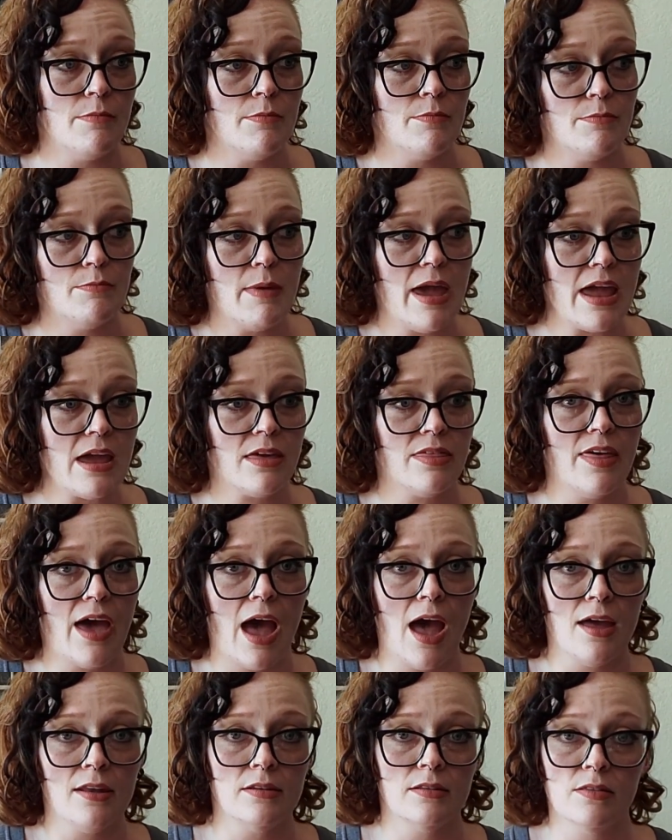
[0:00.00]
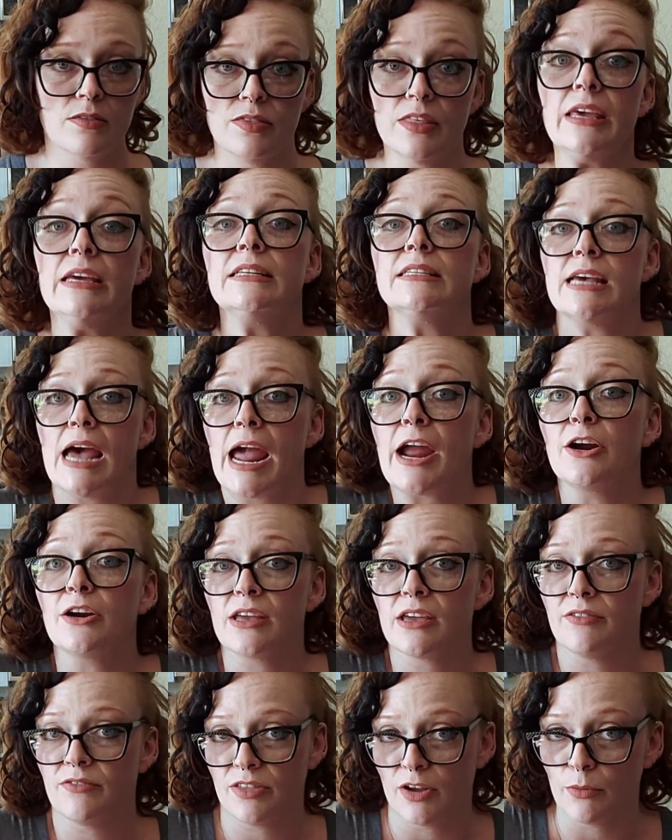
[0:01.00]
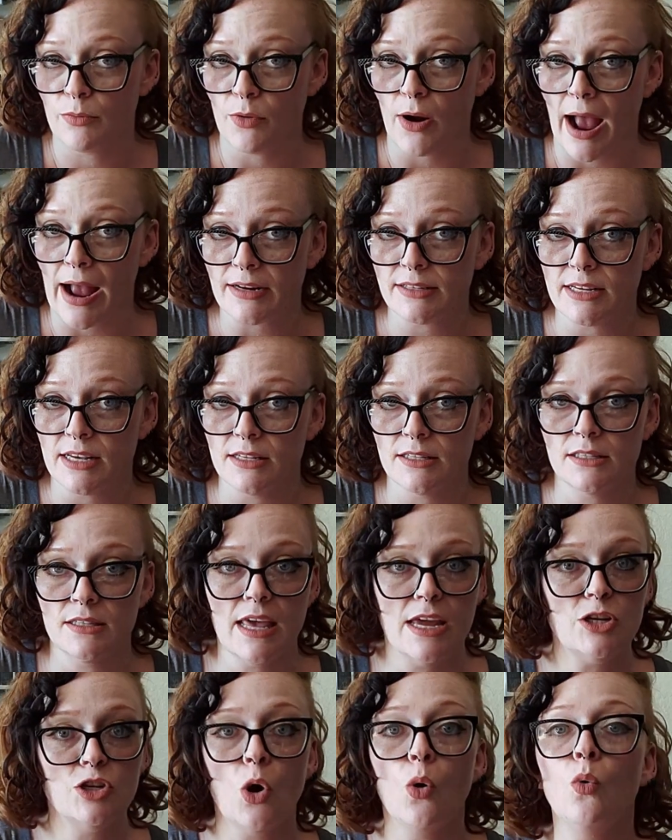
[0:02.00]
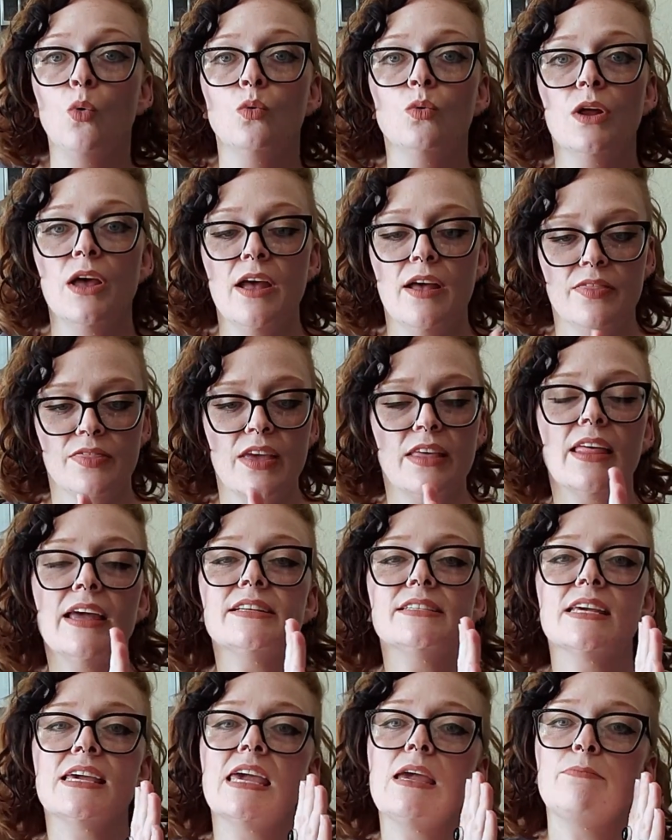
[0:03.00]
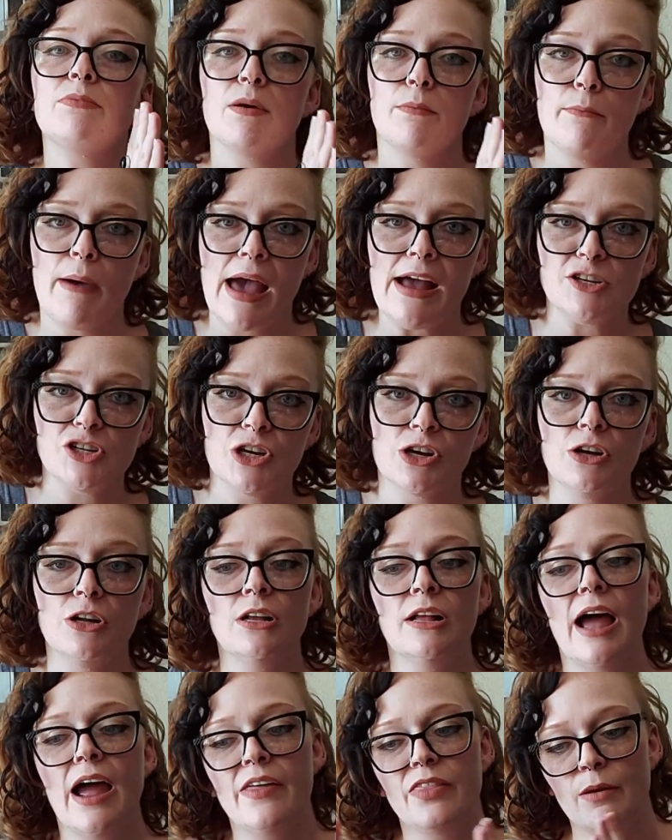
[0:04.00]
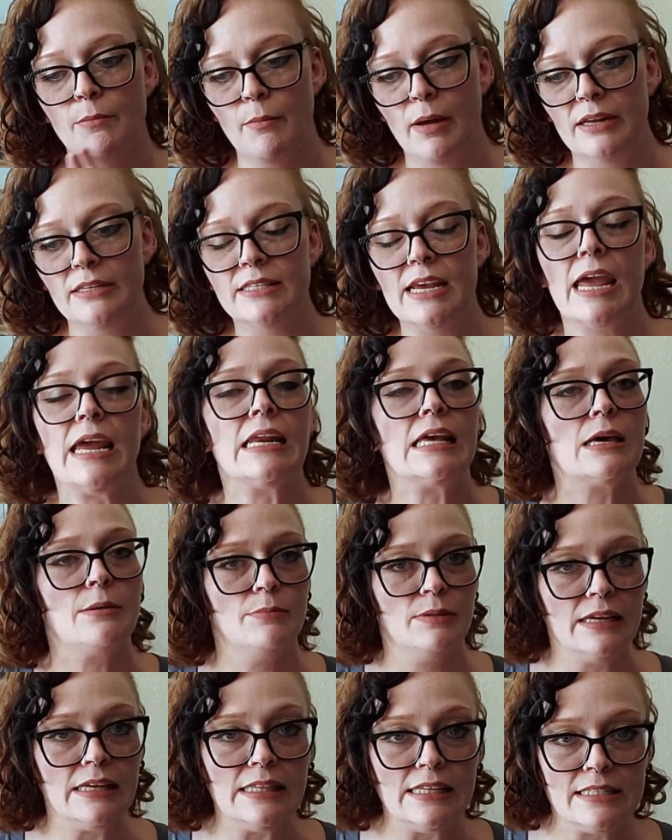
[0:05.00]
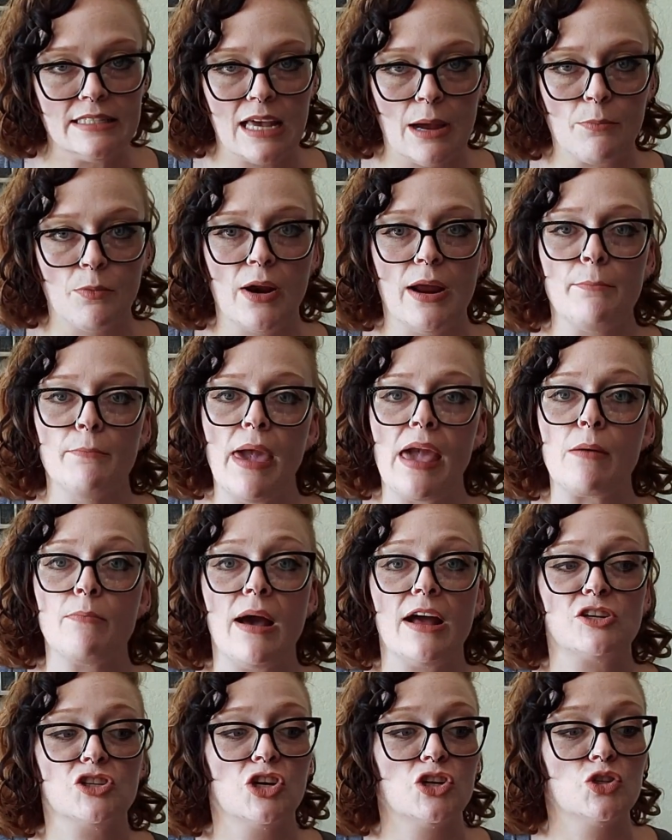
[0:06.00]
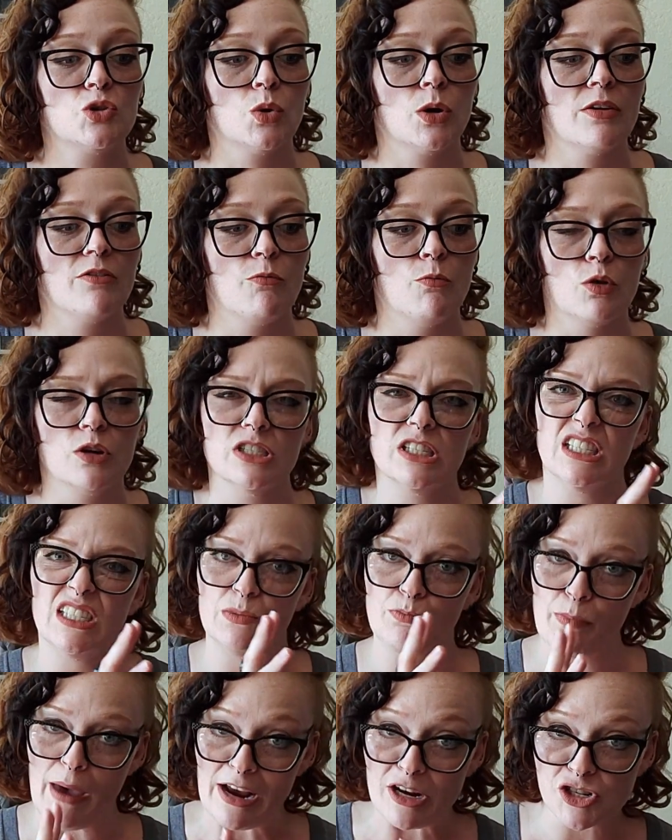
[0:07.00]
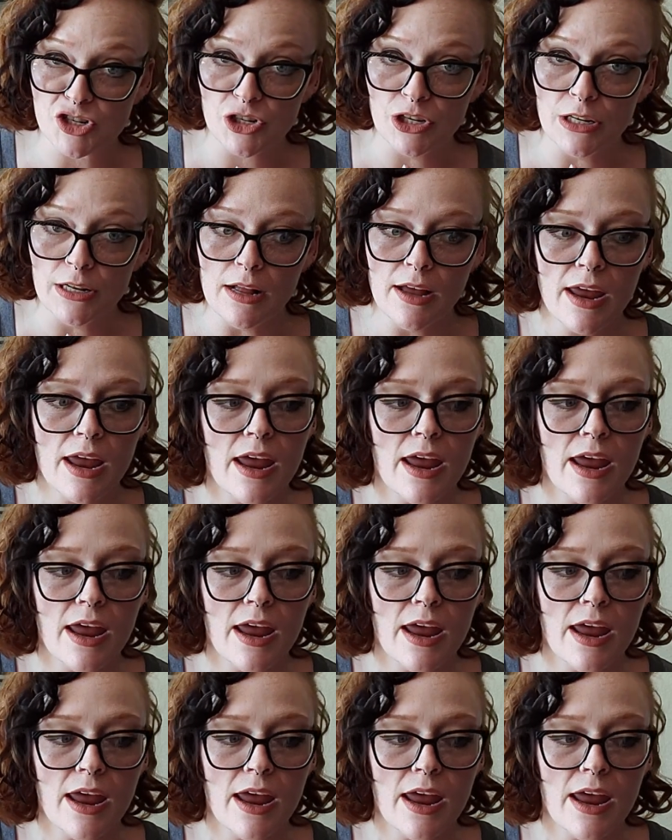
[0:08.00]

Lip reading: make that the entirety of their practice. They like to keep the magical and the mundane completely separate, make magic sort of more special.